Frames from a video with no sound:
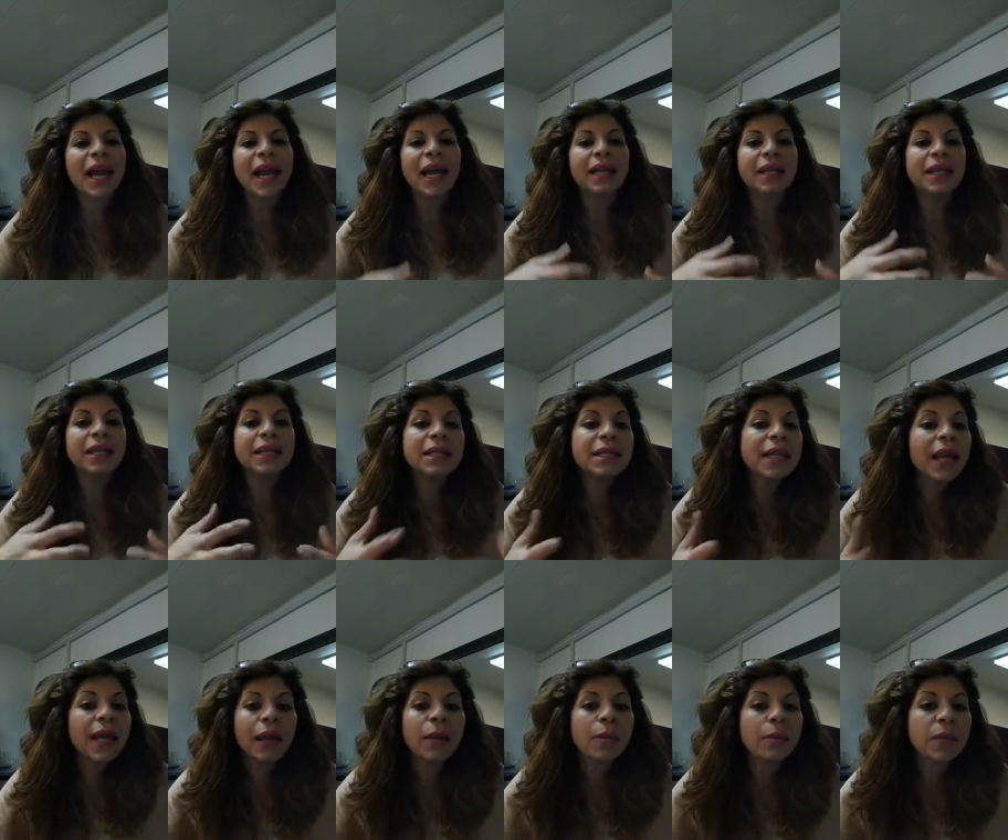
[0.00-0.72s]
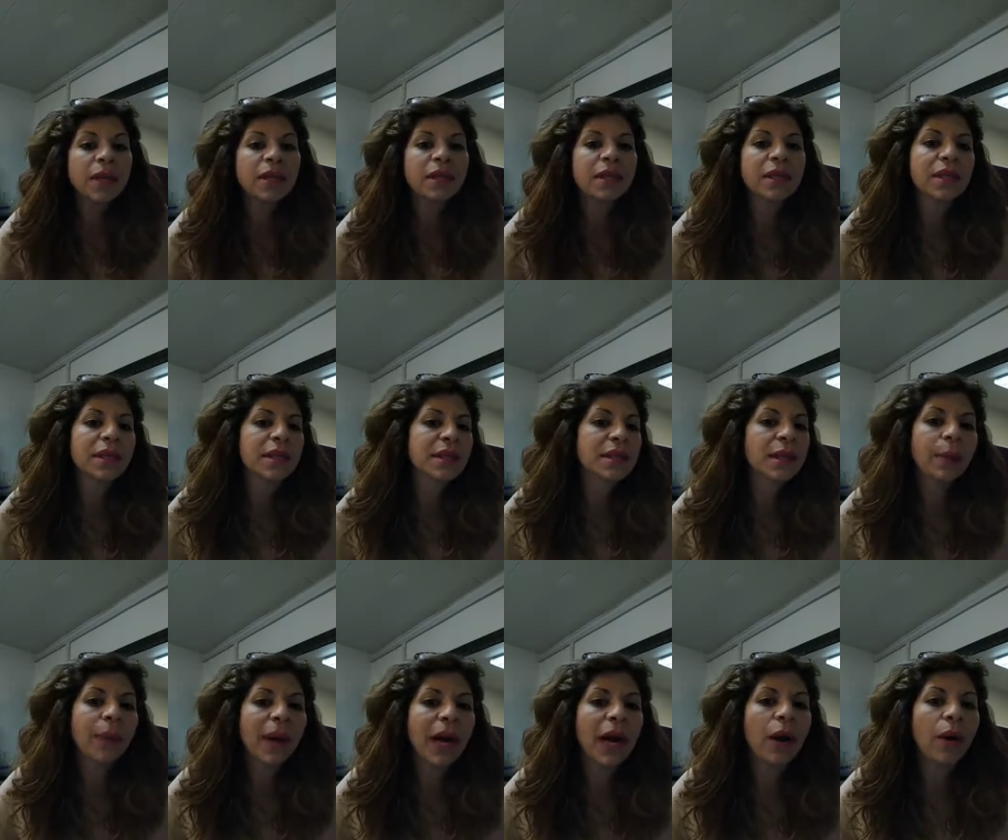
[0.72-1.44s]
and this second business
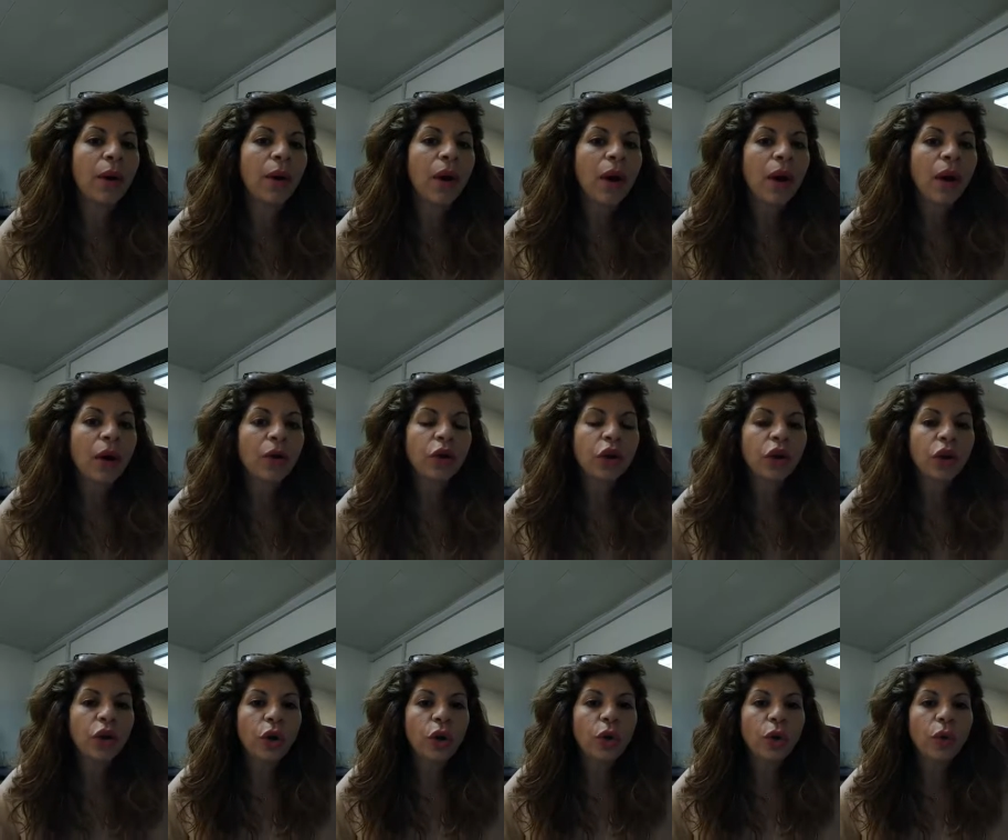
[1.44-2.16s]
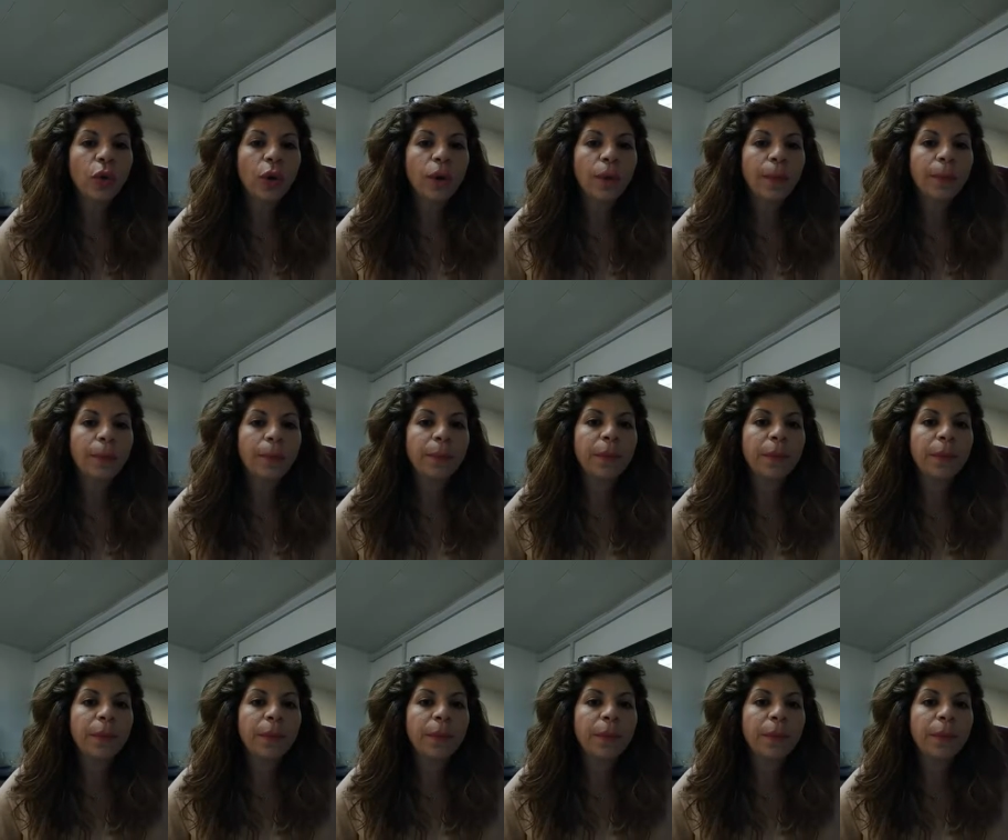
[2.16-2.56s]
is about, you know,